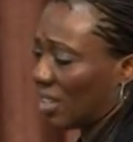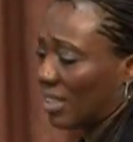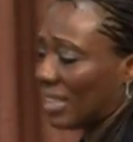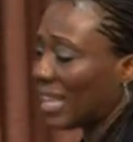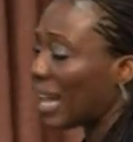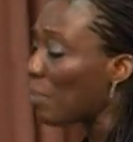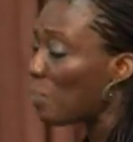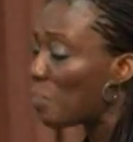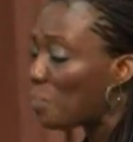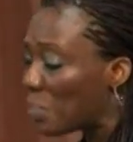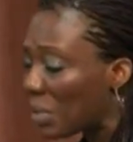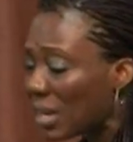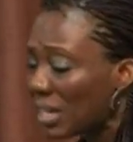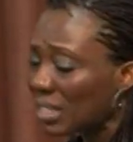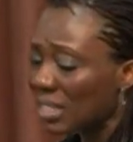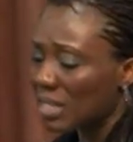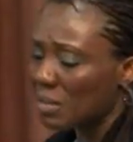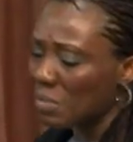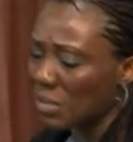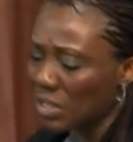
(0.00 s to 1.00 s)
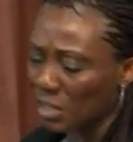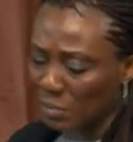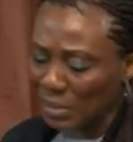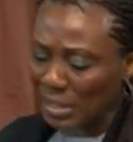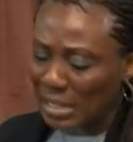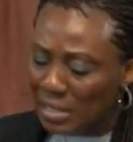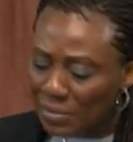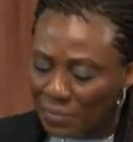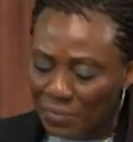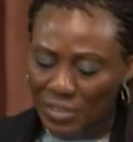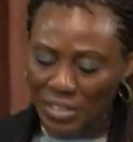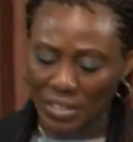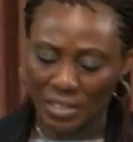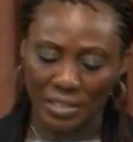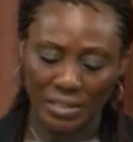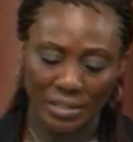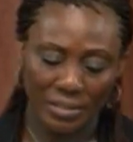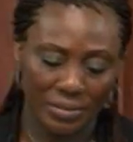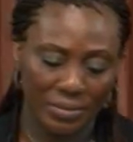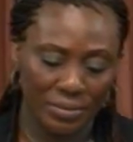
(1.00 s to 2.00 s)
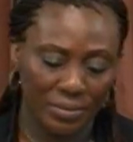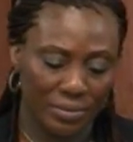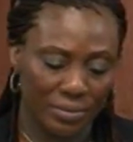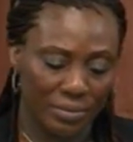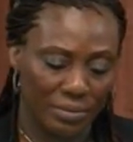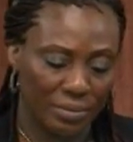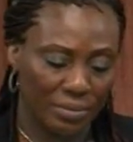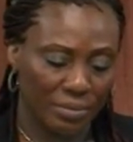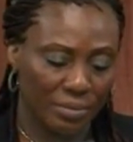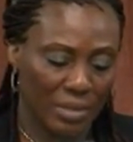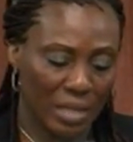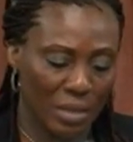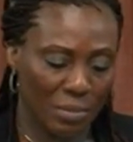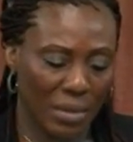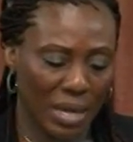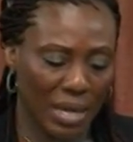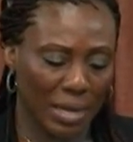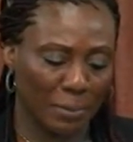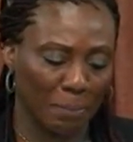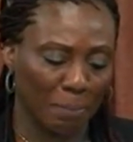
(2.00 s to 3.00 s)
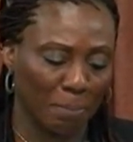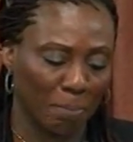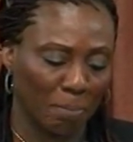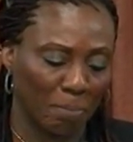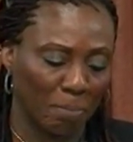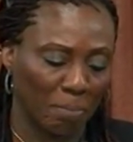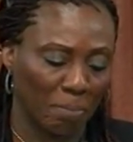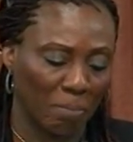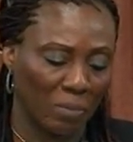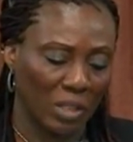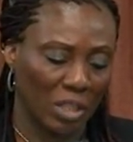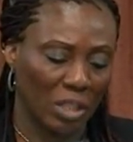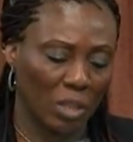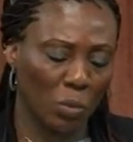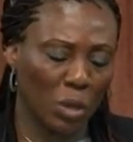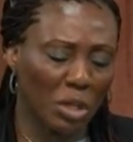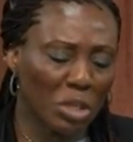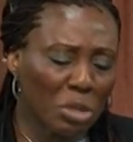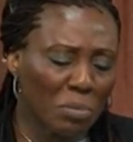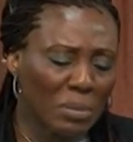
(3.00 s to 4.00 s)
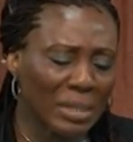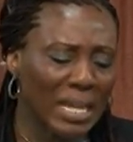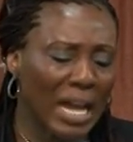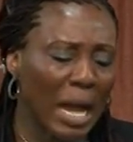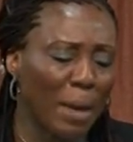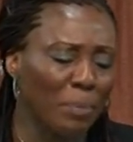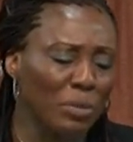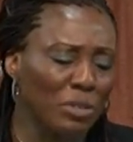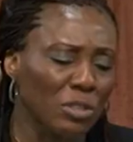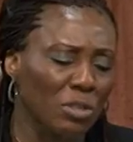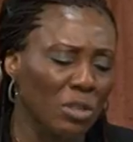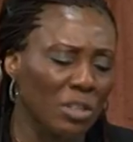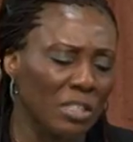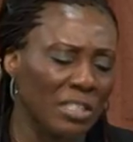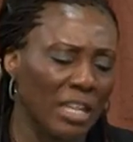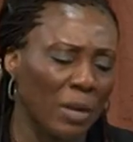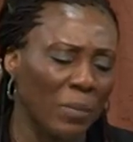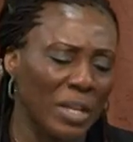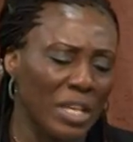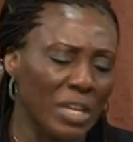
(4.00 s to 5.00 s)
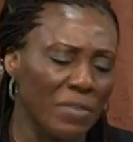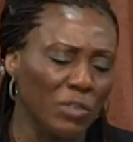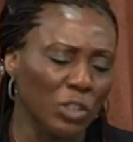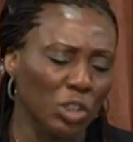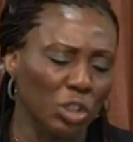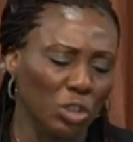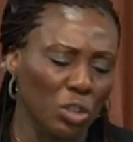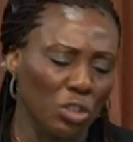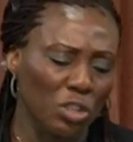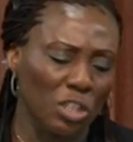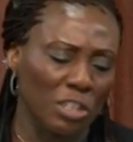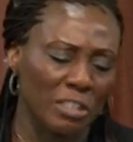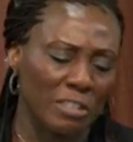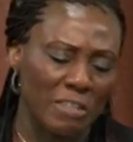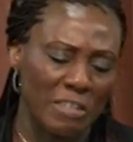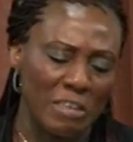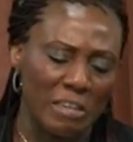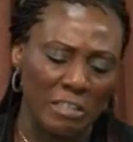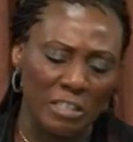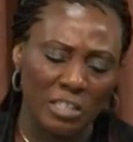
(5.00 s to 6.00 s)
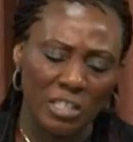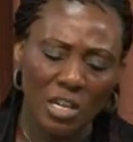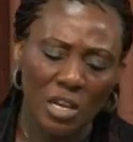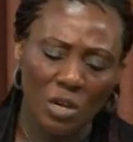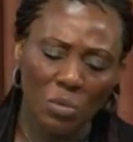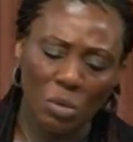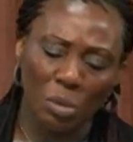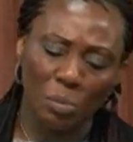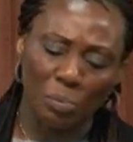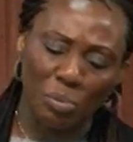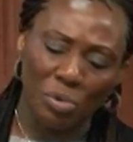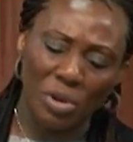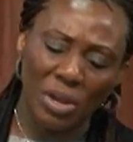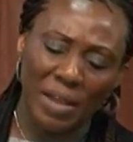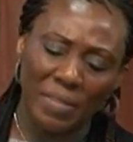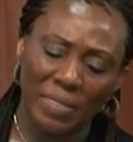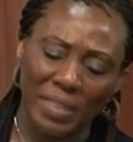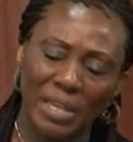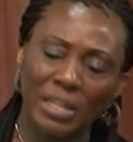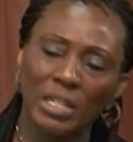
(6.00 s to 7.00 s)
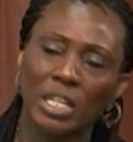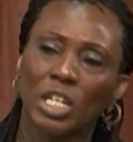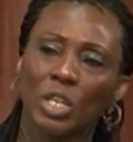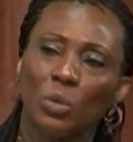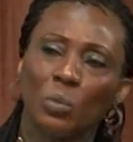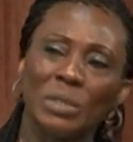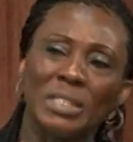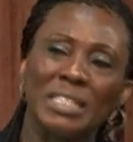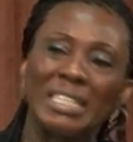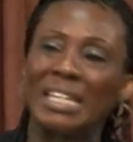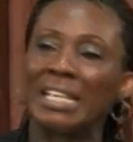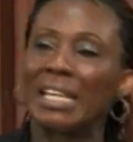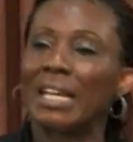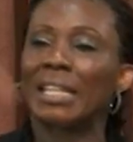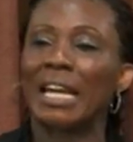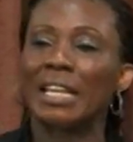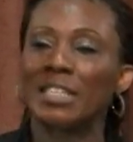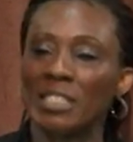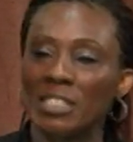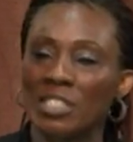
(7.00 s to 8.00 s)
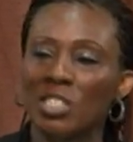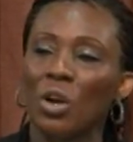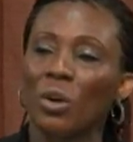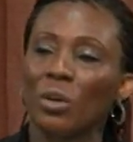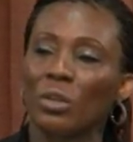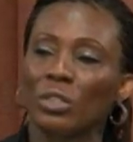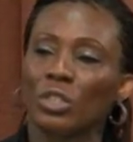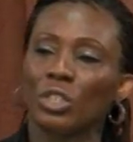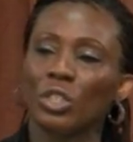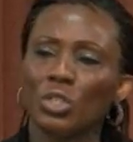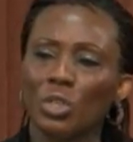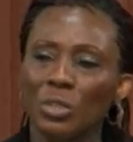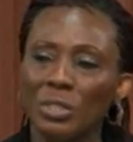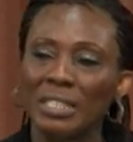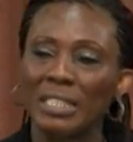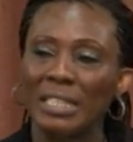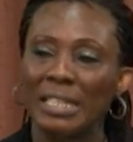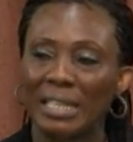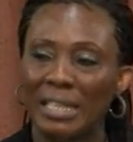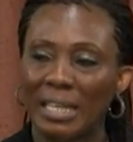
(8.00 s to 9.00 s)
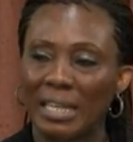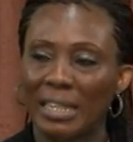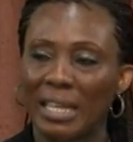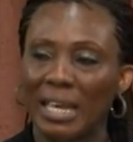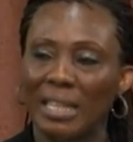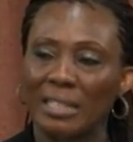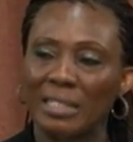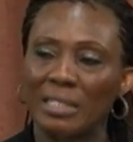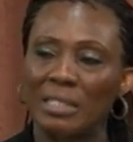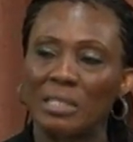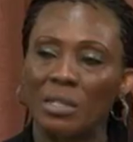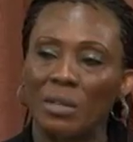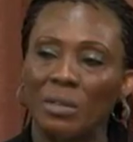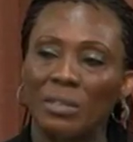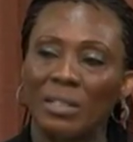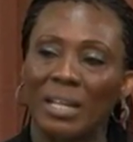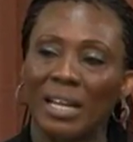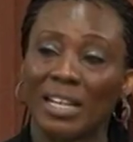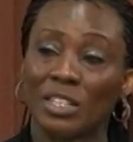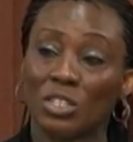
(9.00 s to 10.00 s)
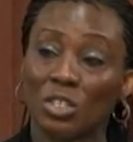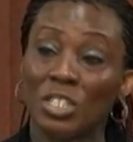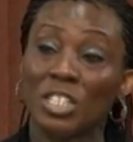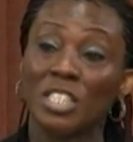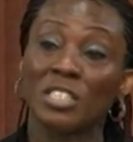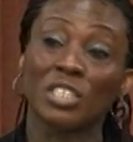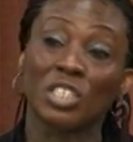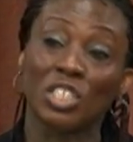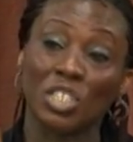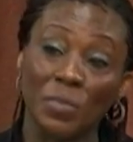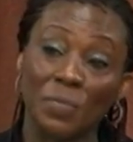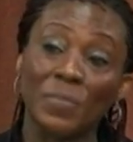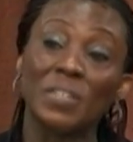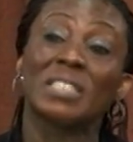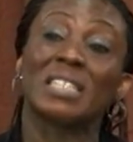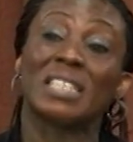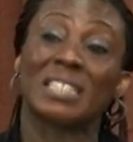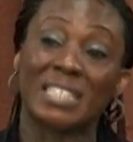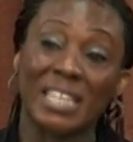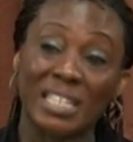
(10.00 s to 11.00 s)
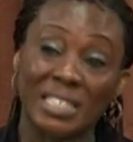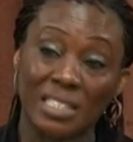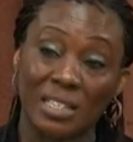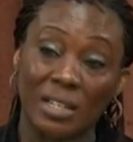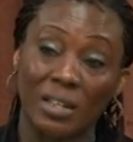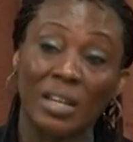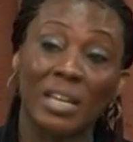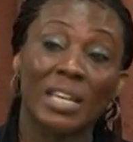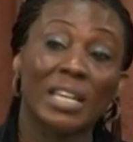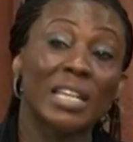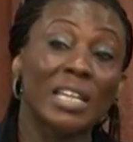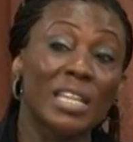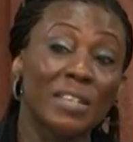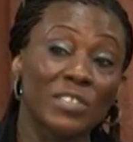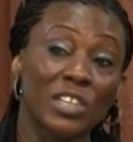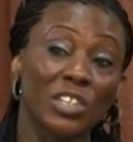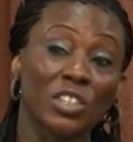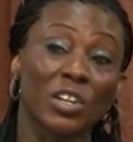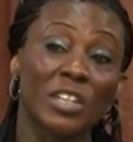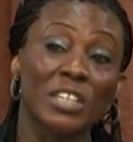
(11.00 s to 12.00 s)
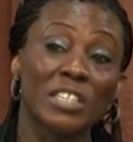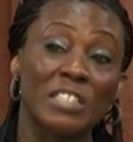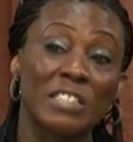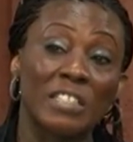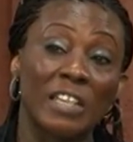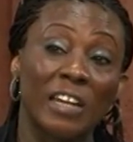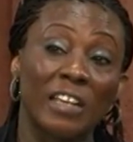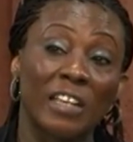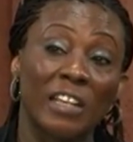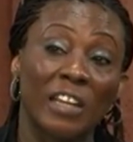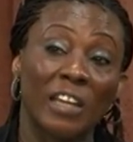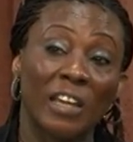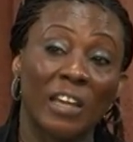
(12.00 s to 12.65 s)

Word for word: That burden must be lifted. Amen. And what normally happens to us is that when He even shows us things, we pray and then we declare that it is done. You don't declare that it is done. Like I told you, He's the chief intercessor. He lives on your inside.